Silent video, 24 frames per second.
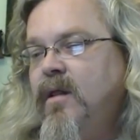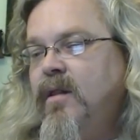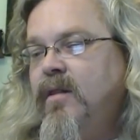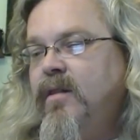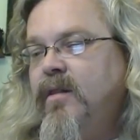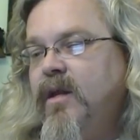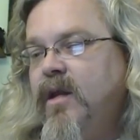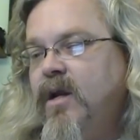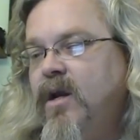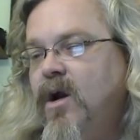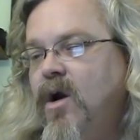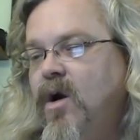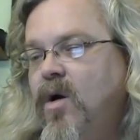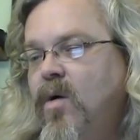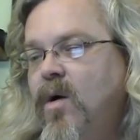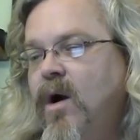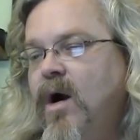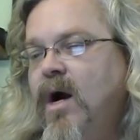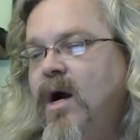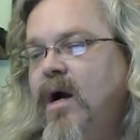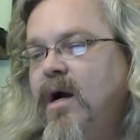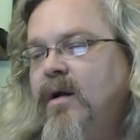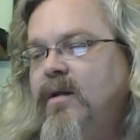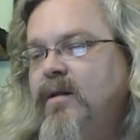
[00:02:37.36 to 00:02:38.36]
the
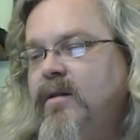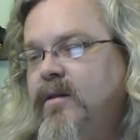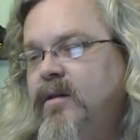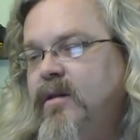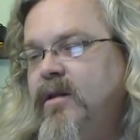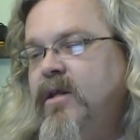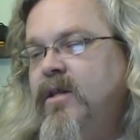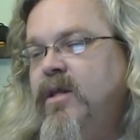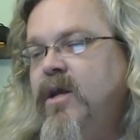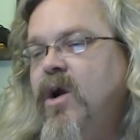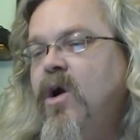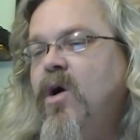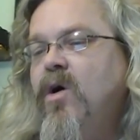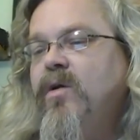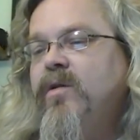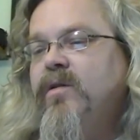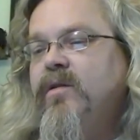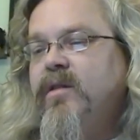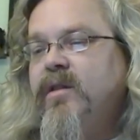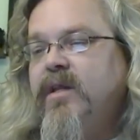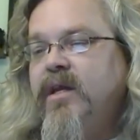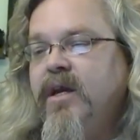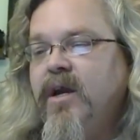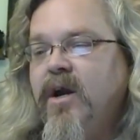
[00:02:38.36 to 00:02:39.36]
Oha
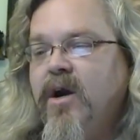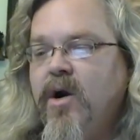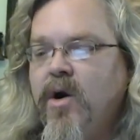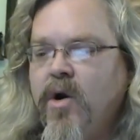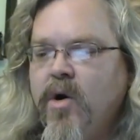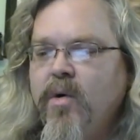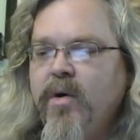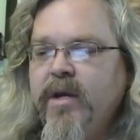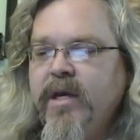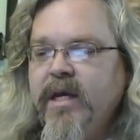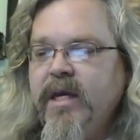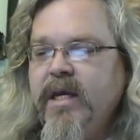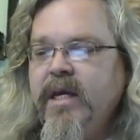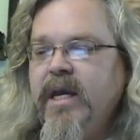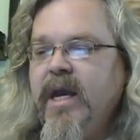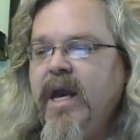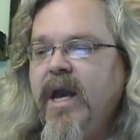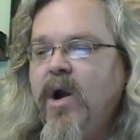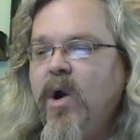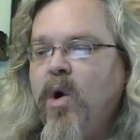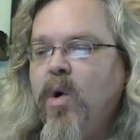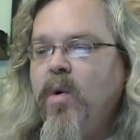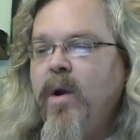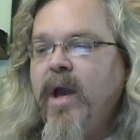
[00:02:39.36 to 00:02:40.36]
the, Ohe
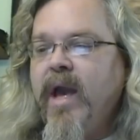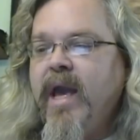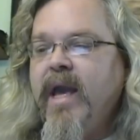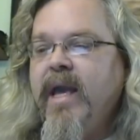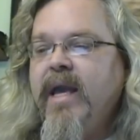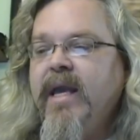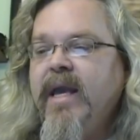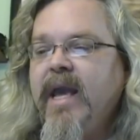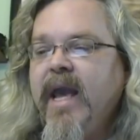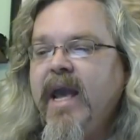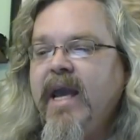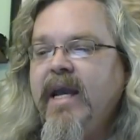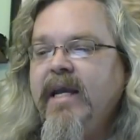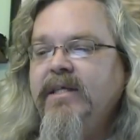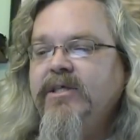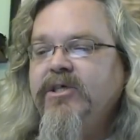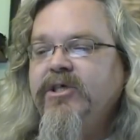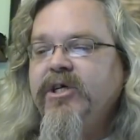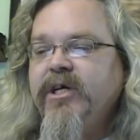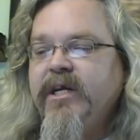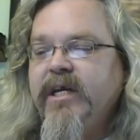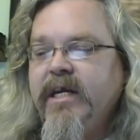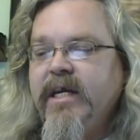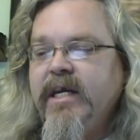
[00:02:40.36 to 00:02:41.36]
O A
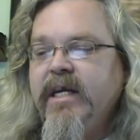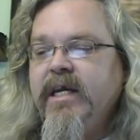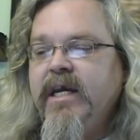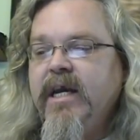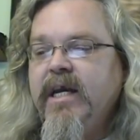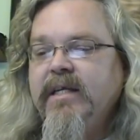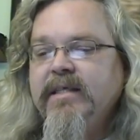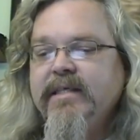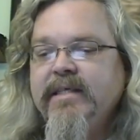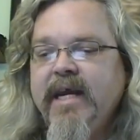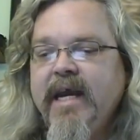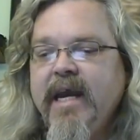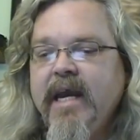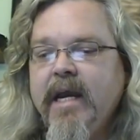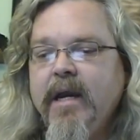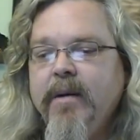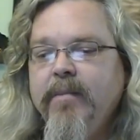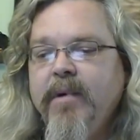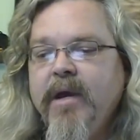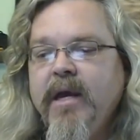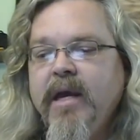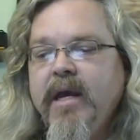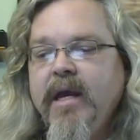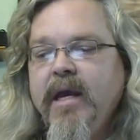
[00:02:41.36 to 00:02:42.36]
H E
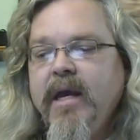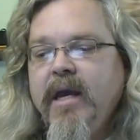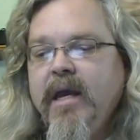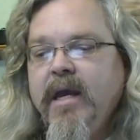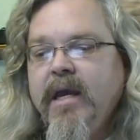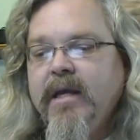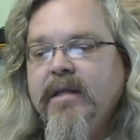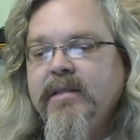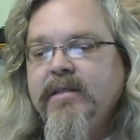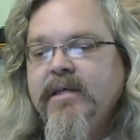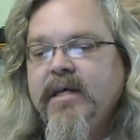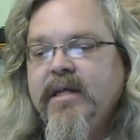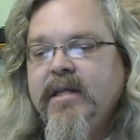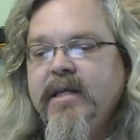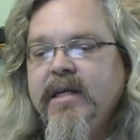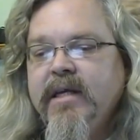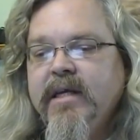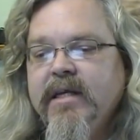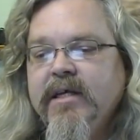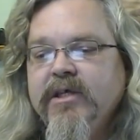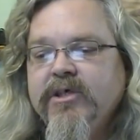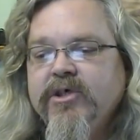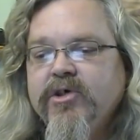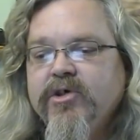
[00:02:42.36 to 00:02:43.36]
dam, and said the
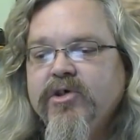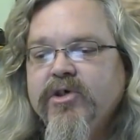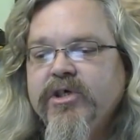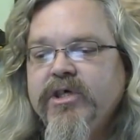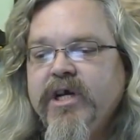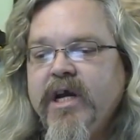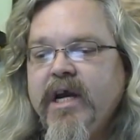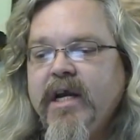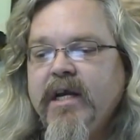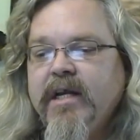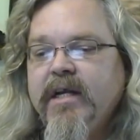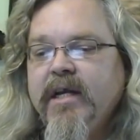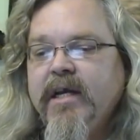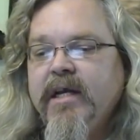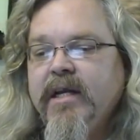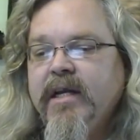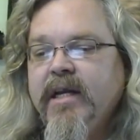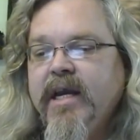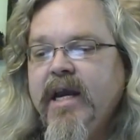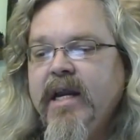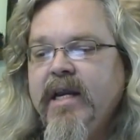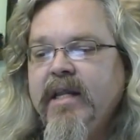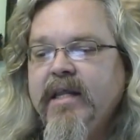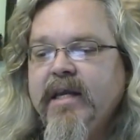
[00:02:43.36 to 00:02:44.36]
initial check
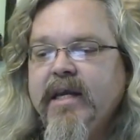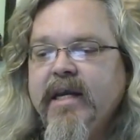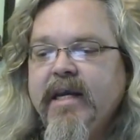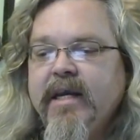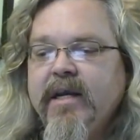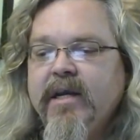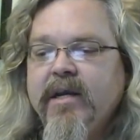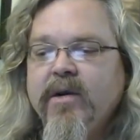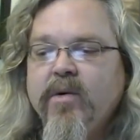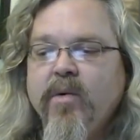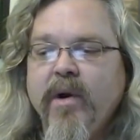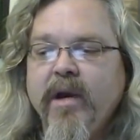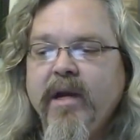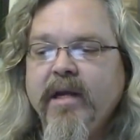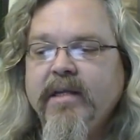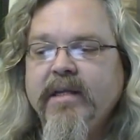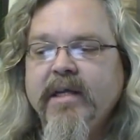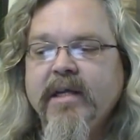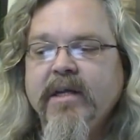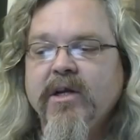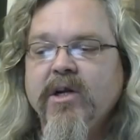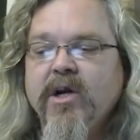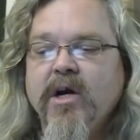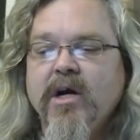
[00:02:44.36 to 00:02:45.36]
indicated the quake
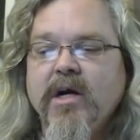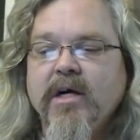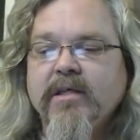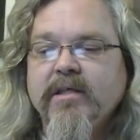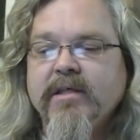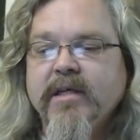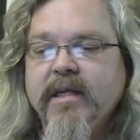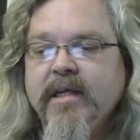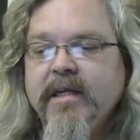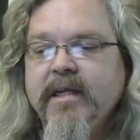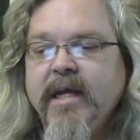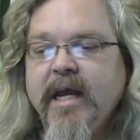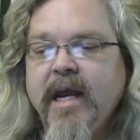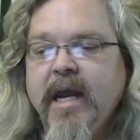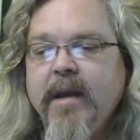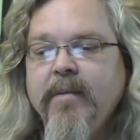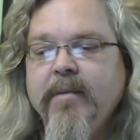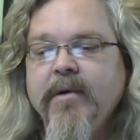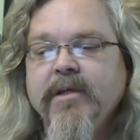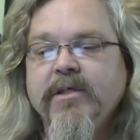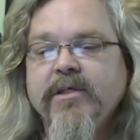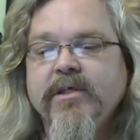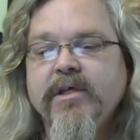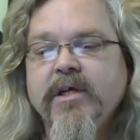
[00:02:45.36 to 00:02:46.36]
didn't cause any
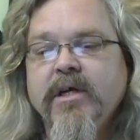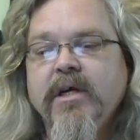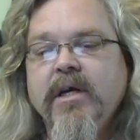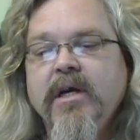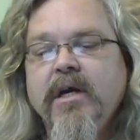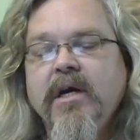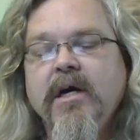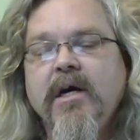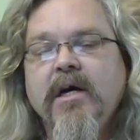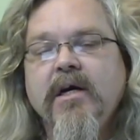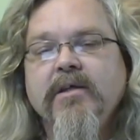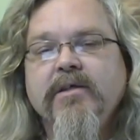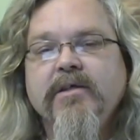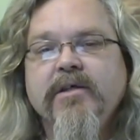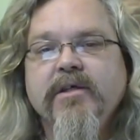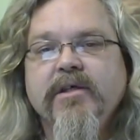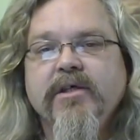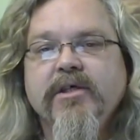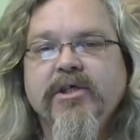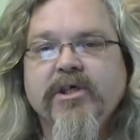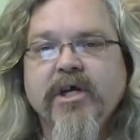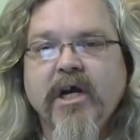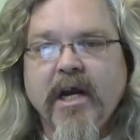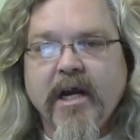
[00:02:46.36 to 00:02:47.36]
damage uh, to the
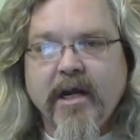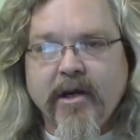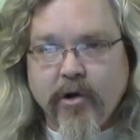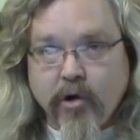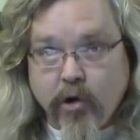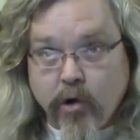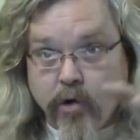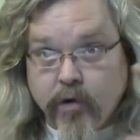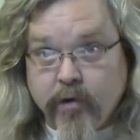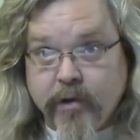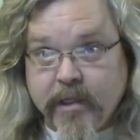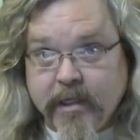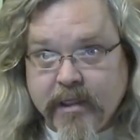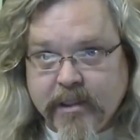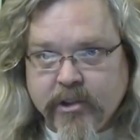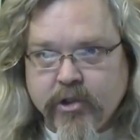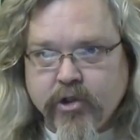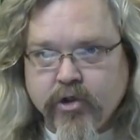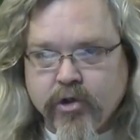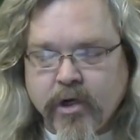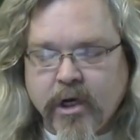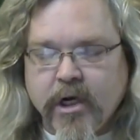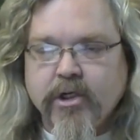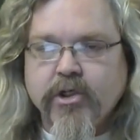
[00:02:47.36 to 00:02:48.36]
giant earthen
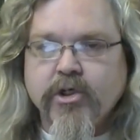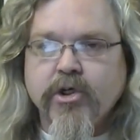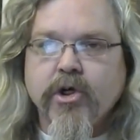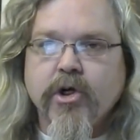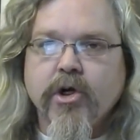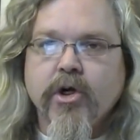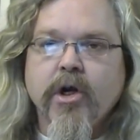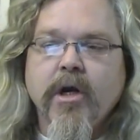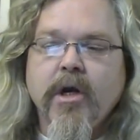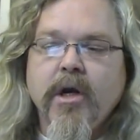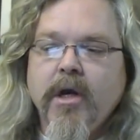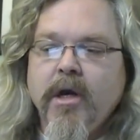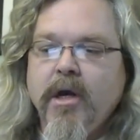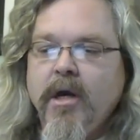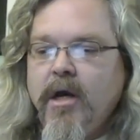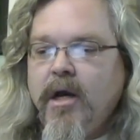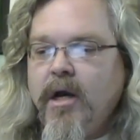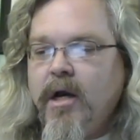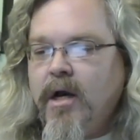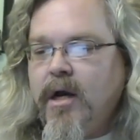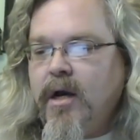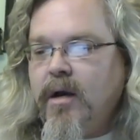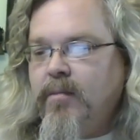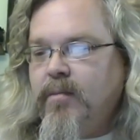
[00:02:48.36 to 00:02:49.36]
structure,
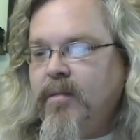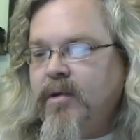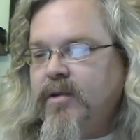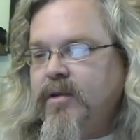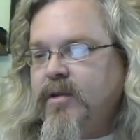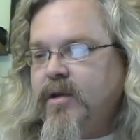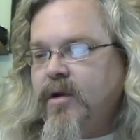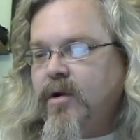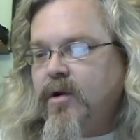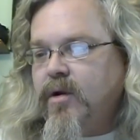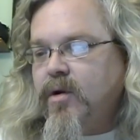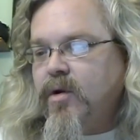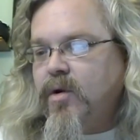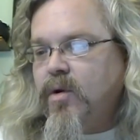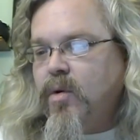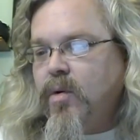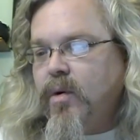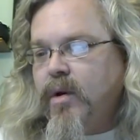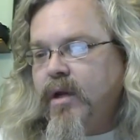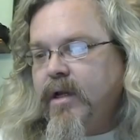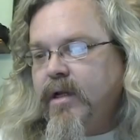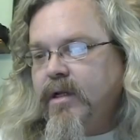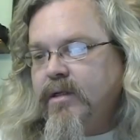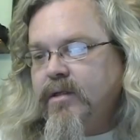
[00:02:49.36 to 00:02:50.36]
um, but they're
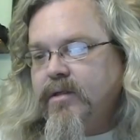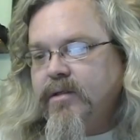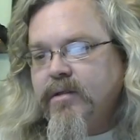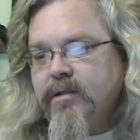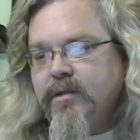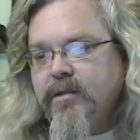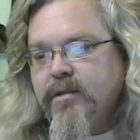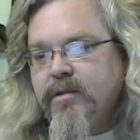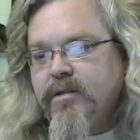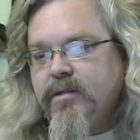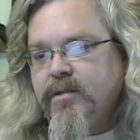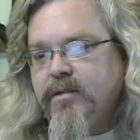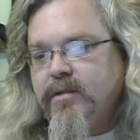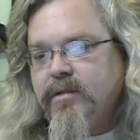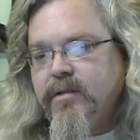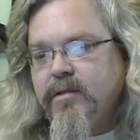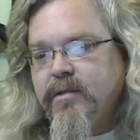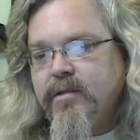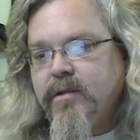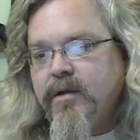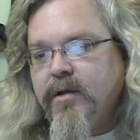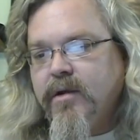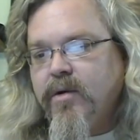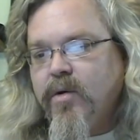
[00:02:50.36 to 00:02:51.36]
going
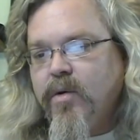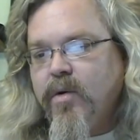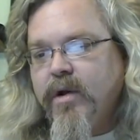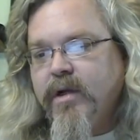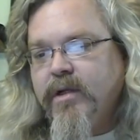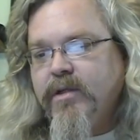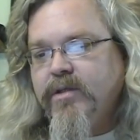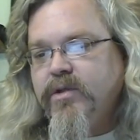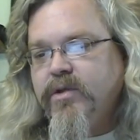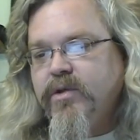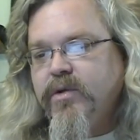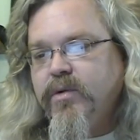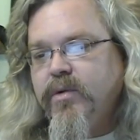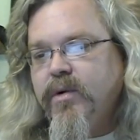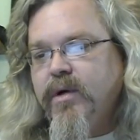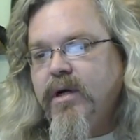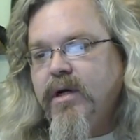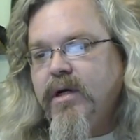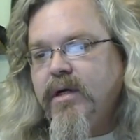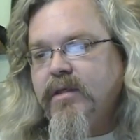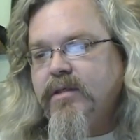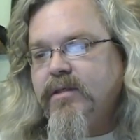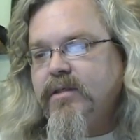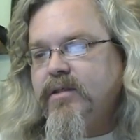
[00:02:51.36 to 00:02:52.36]
they're going to
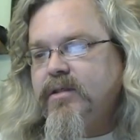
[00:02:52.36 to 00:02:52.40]
uh,